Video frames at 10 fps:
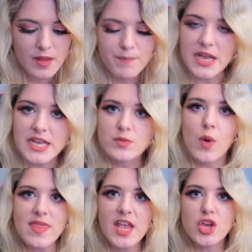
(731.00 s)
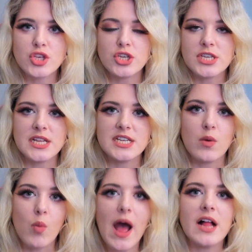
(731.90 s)
Because when they use
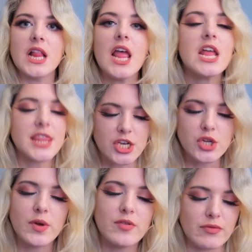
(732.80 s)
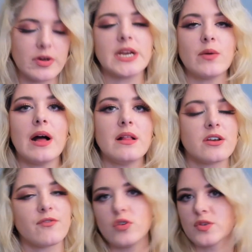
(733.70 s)
utility well, they do it really well.
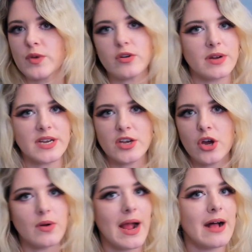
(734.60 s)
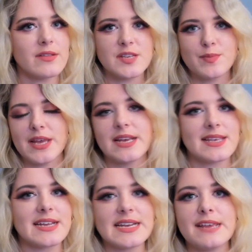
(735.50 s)
And of course, we already know how these players
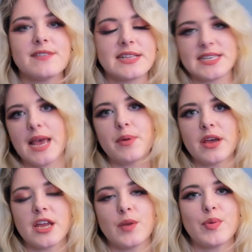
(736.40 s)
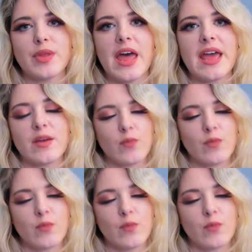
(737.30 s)
like Leaf and Zephyr can play.